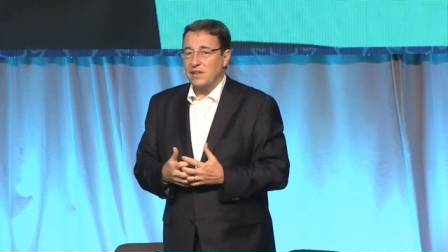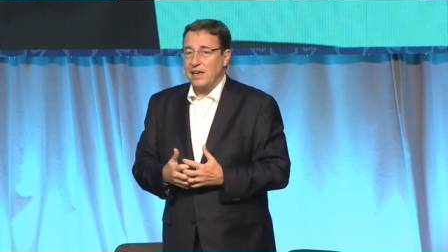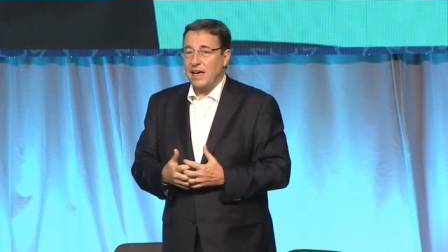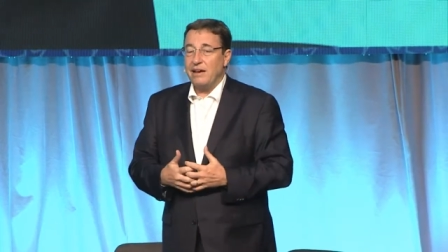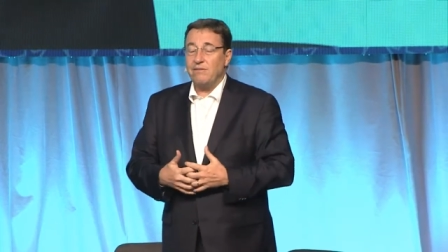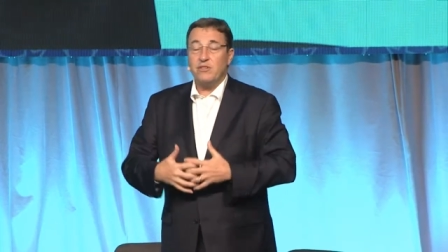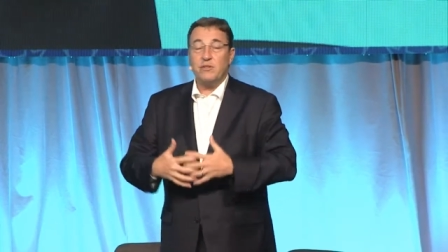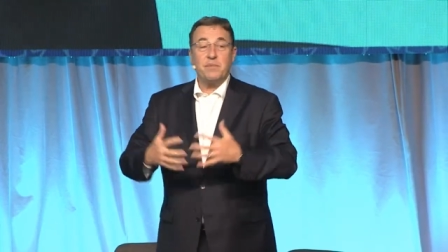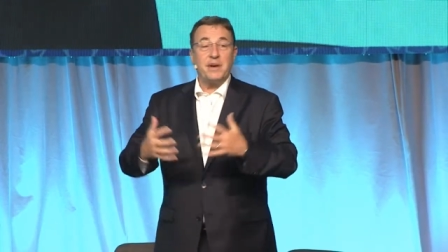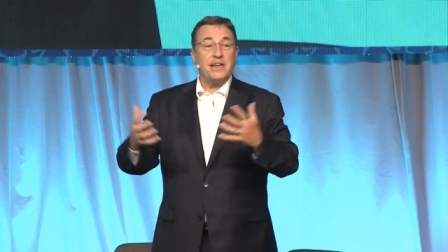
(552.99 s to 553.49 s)

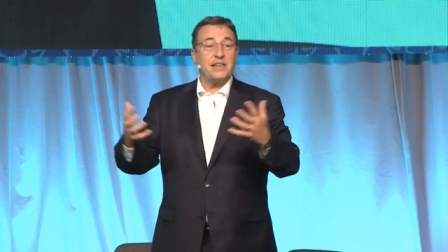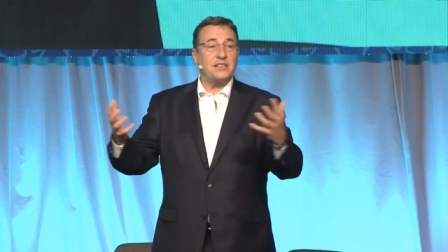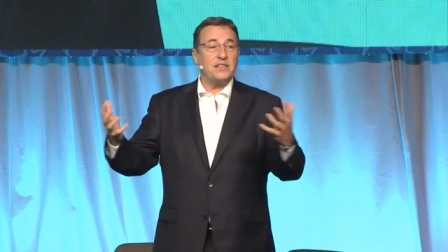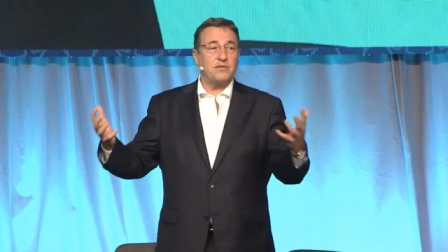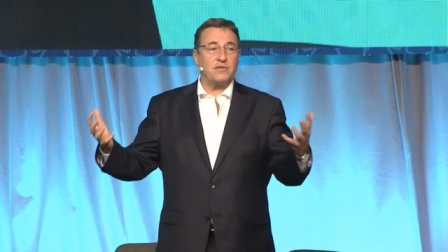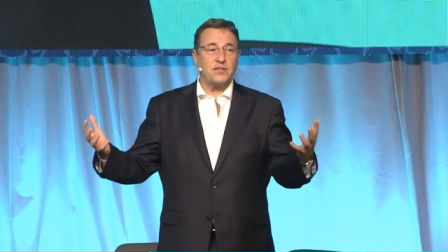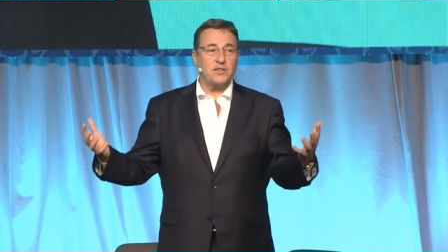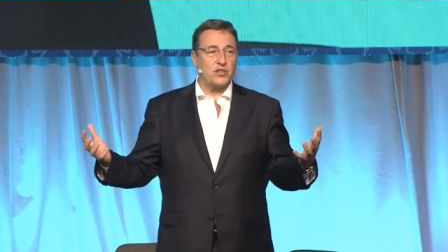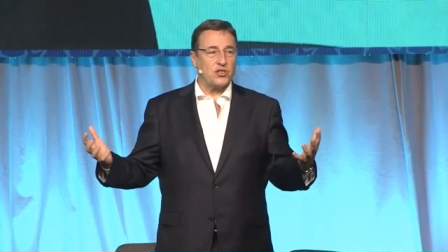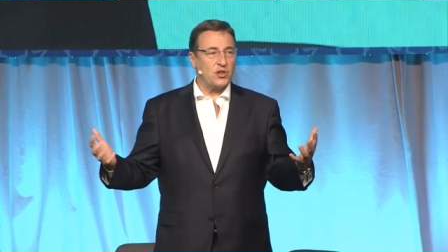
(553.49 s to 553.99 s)
And we make
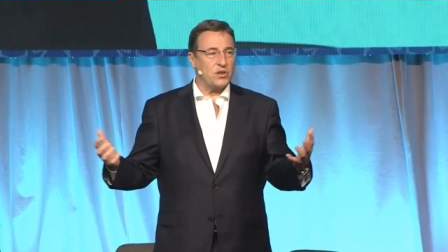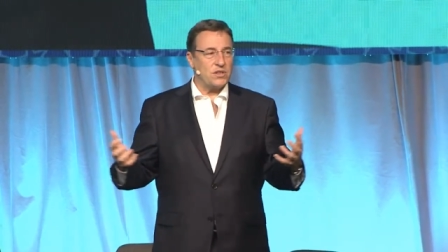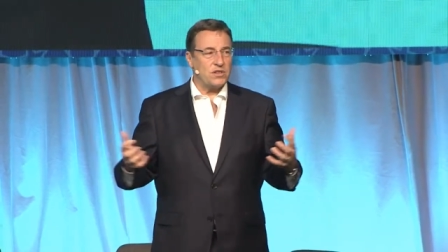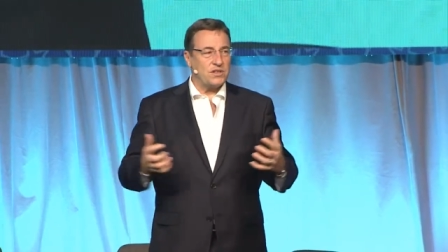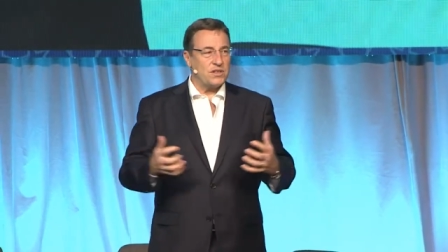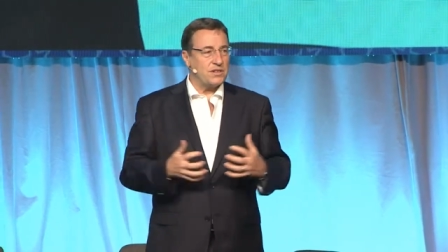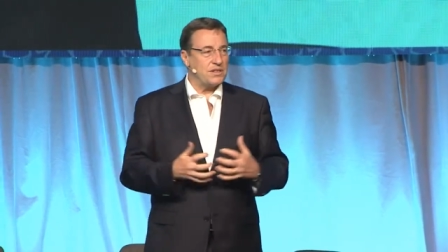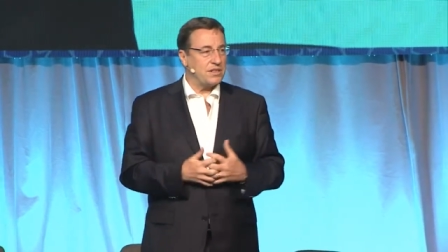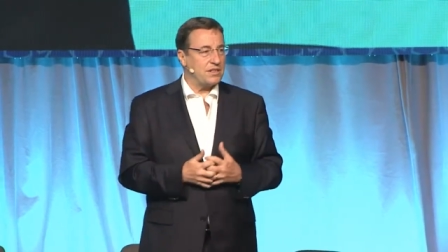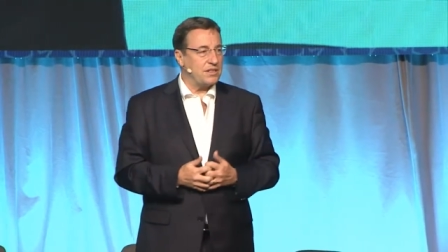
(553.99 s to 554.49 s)
different
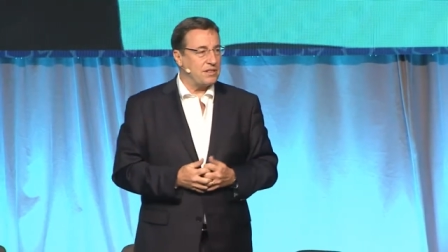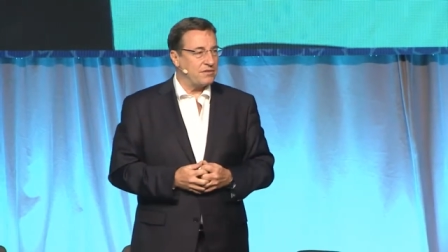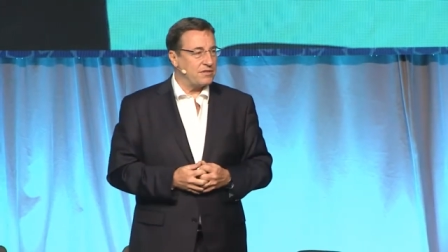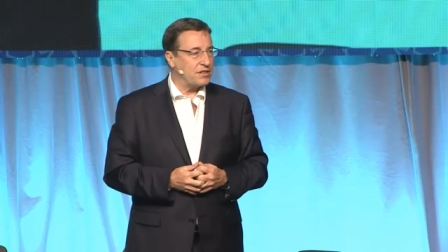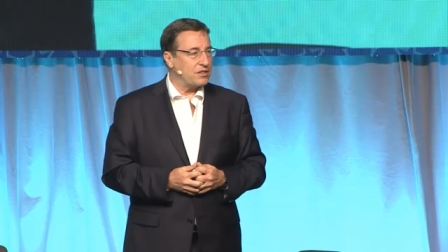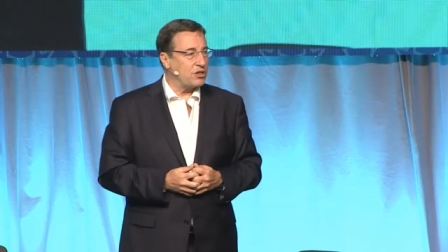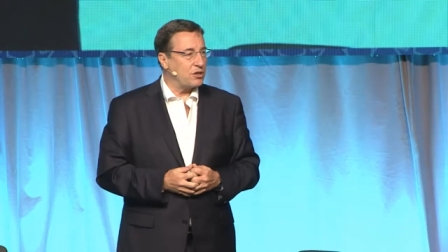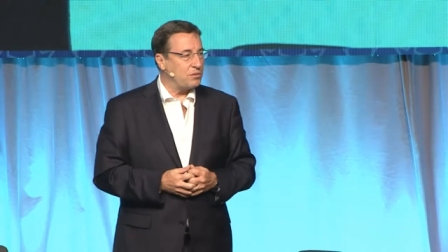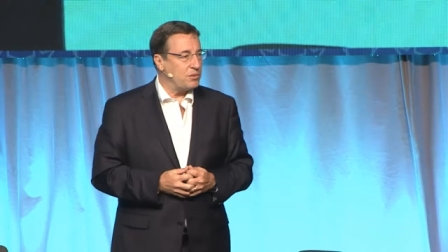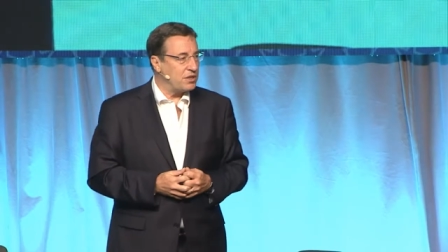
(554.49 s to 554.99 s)
choices in
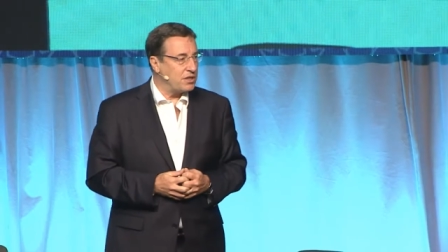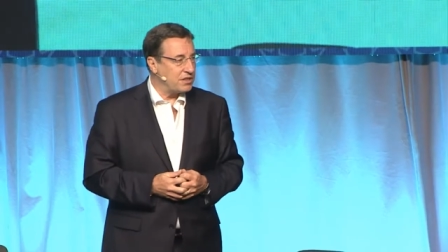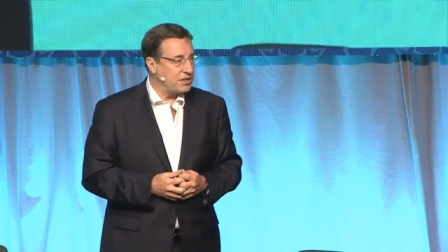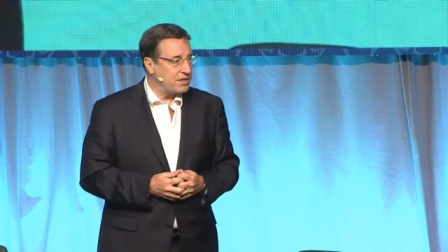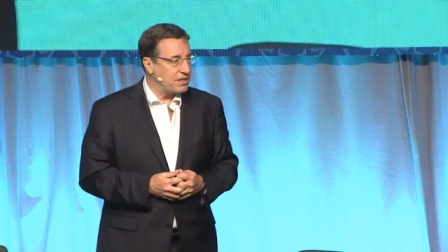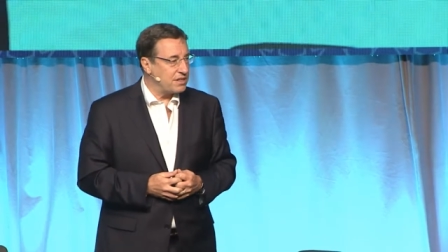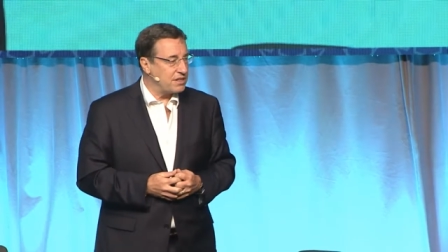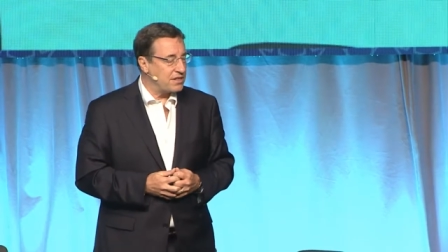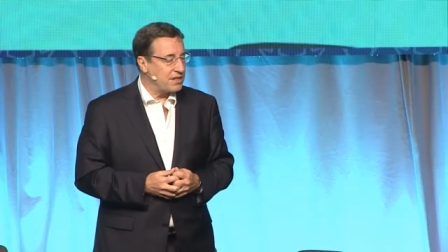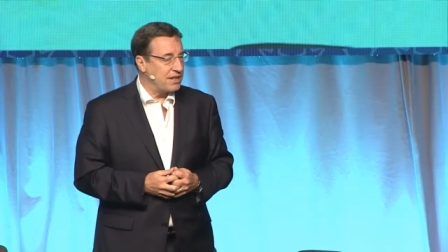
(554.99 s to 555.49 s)
different
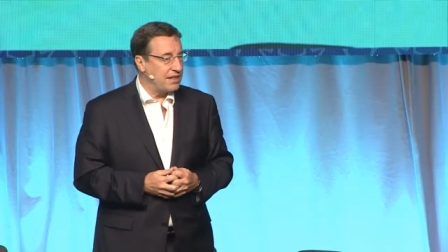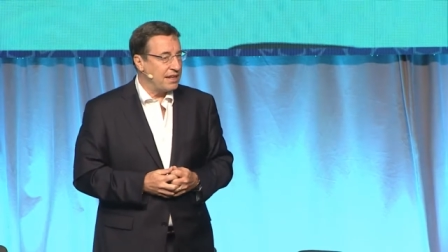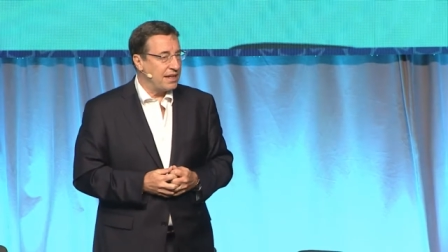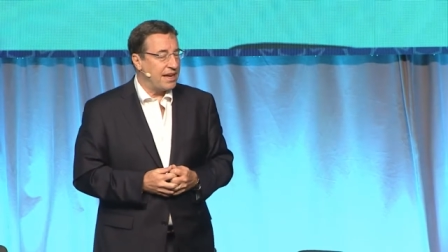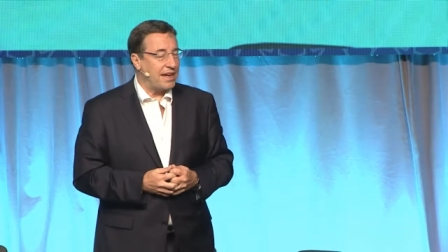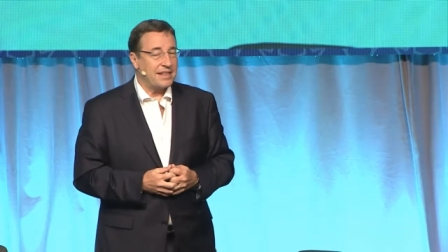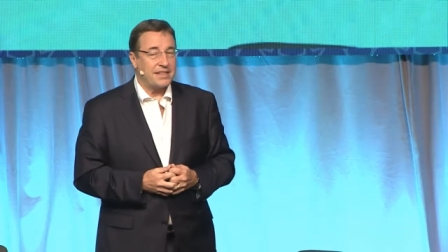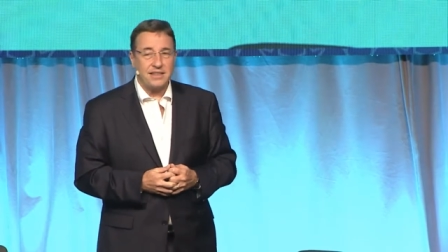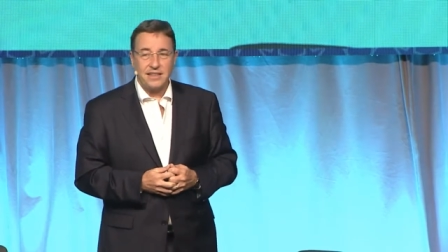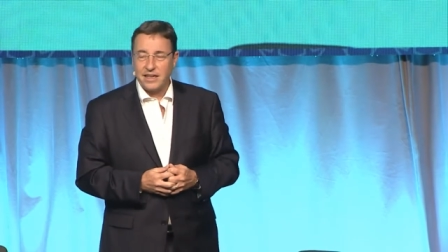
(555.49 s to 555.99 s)
communities
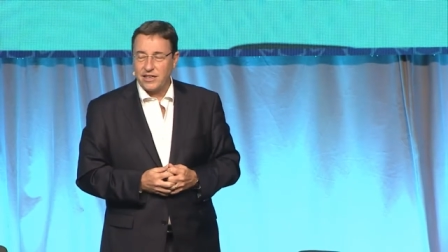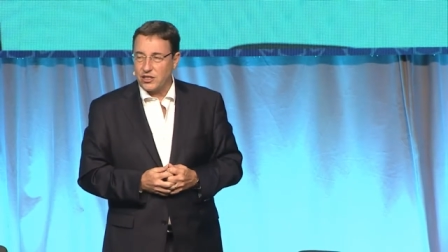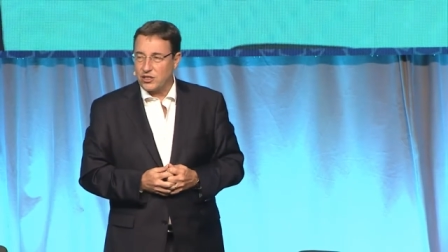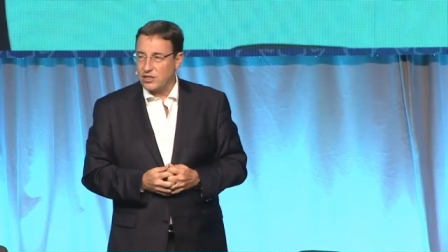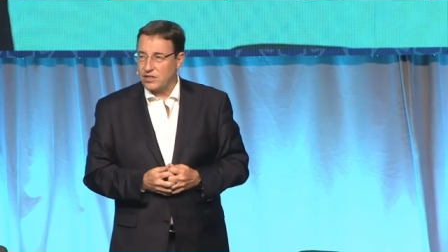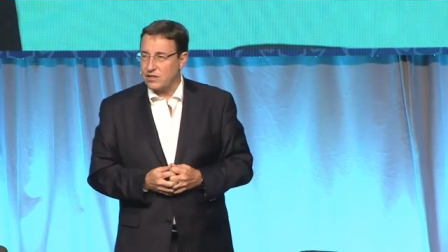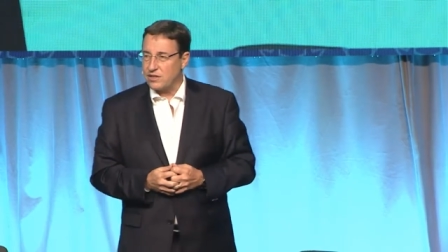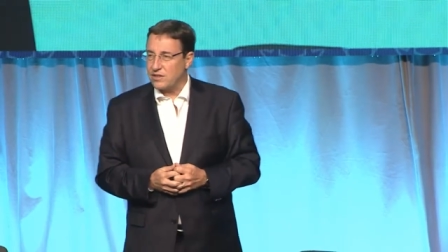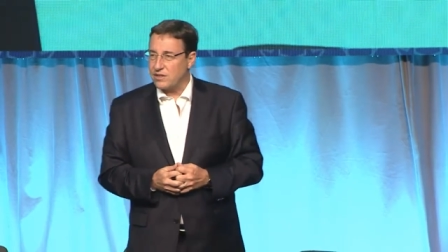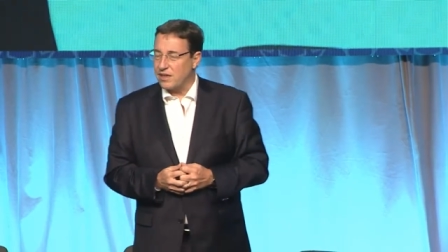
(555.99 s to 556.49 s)
and
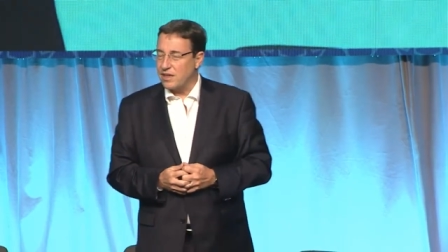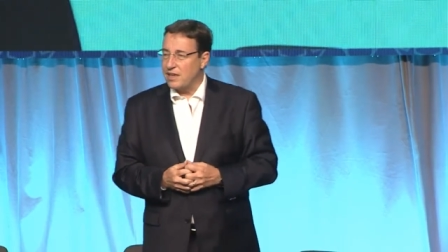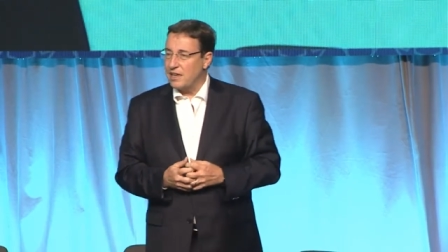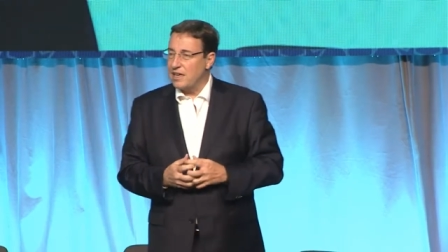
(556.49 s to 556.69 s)
nations.